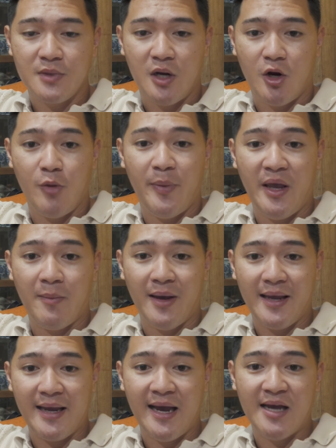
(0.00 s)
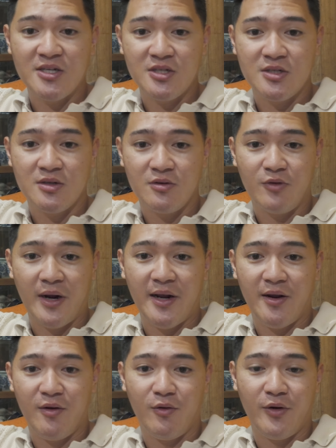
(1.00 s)
Are you paying by cash,
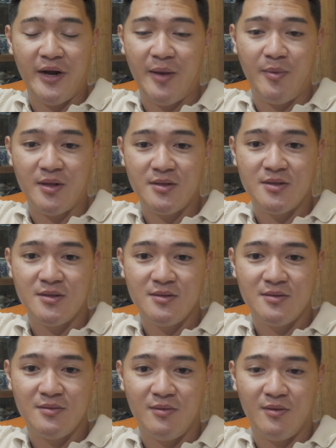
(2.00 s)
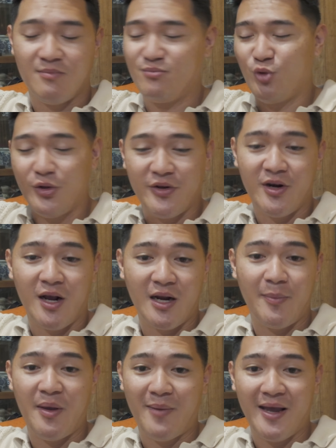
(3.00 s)
credit, or debit? Well, they're not
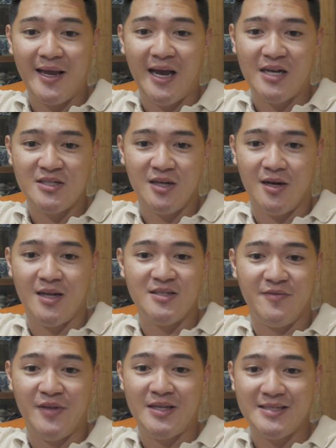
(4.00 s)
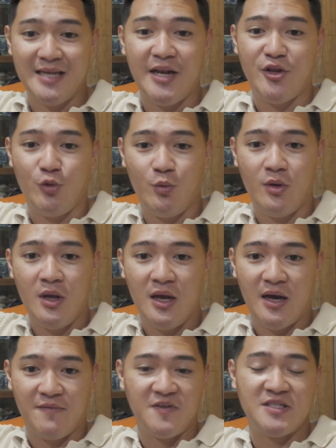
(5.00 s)
going to pay by cash unless if they send you
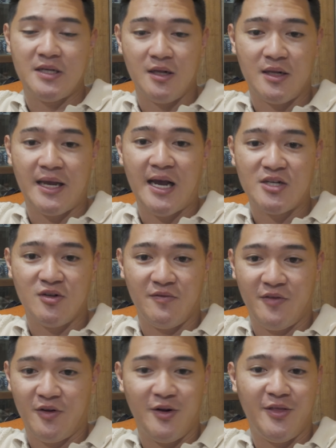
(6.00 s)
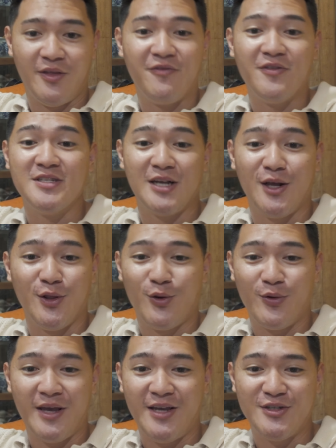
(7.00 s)
a physical cash, or they're in the physical
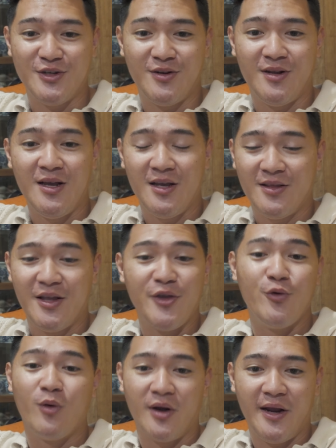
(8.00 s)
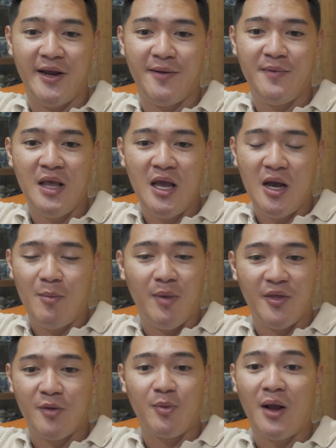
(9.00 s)
location that you are in.
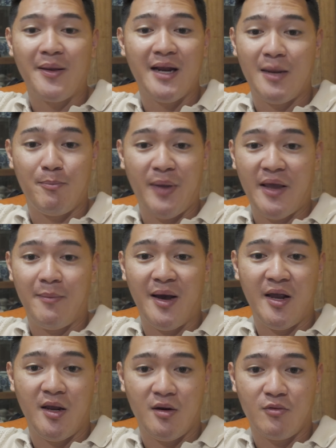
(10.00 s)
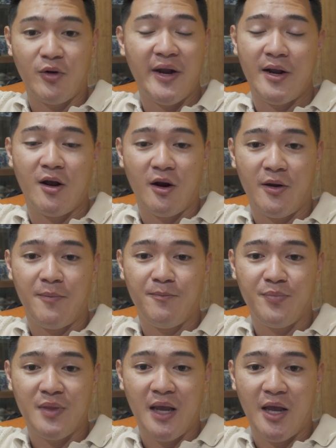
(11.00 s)
But they're probably going to pay by credit card.
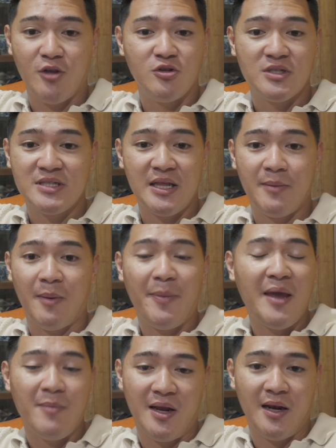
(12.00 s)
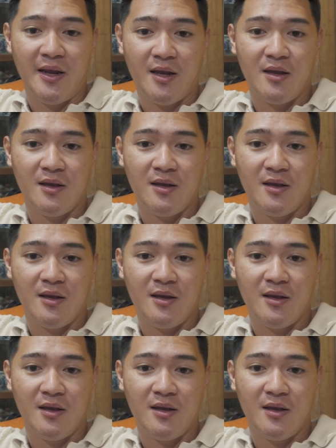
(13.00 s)
And you just send them a payment link.